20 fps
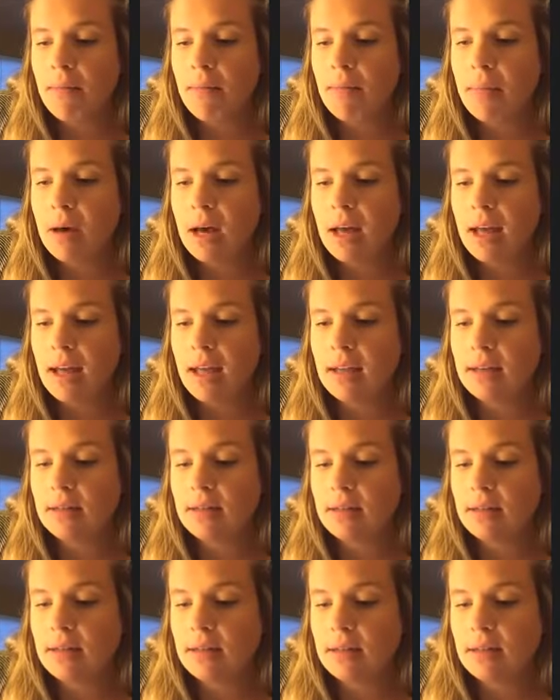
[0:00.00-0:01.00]
but
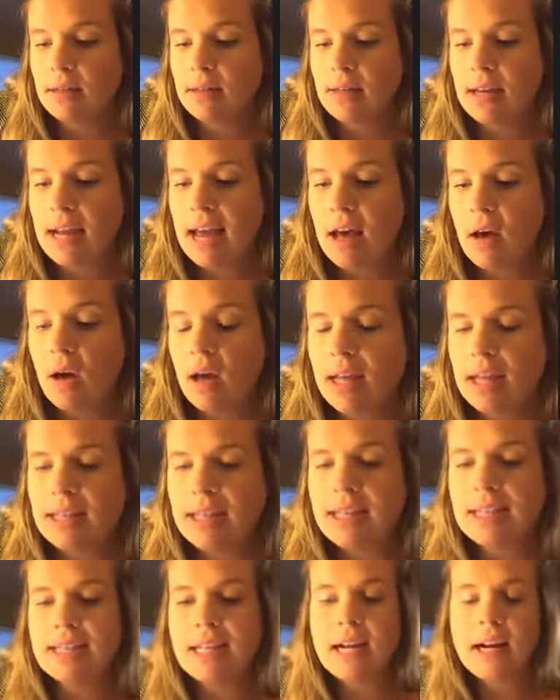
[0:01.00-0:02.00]
now
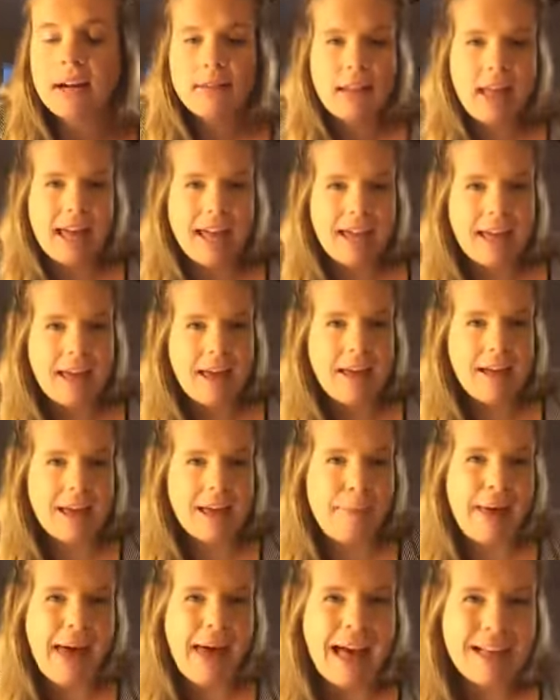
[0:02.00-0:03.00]
is there like a
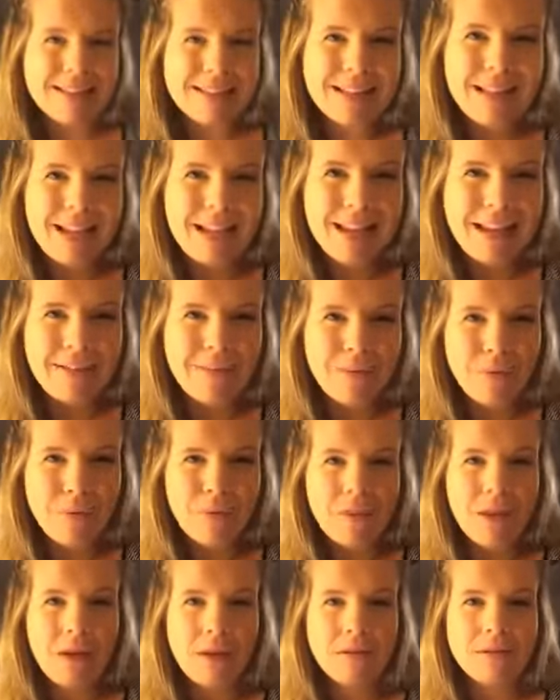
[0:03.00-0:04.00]
capacity
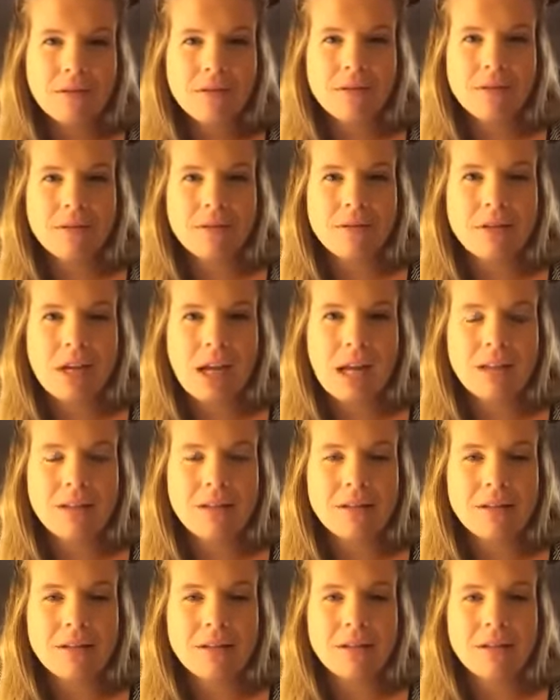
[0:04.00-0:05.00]
for those chats?